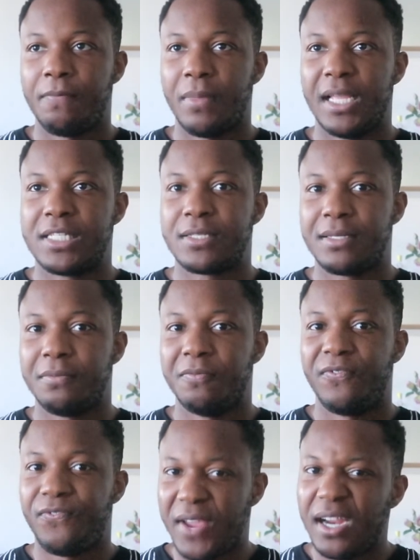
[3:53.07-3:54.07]
it's
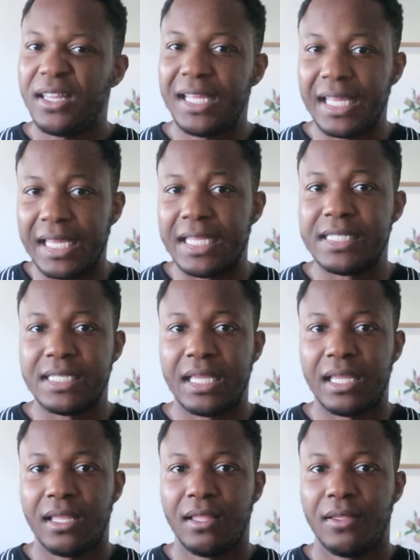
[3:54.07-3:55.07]
fairly
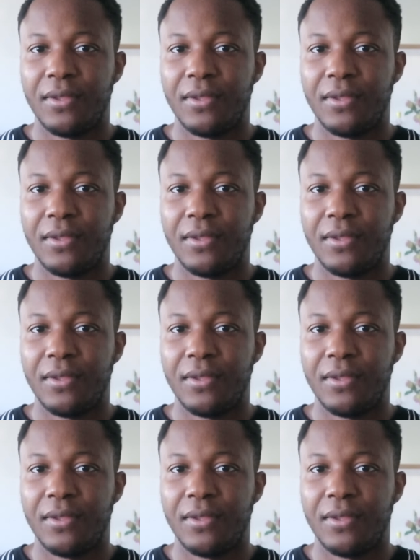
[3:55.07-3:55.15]
easy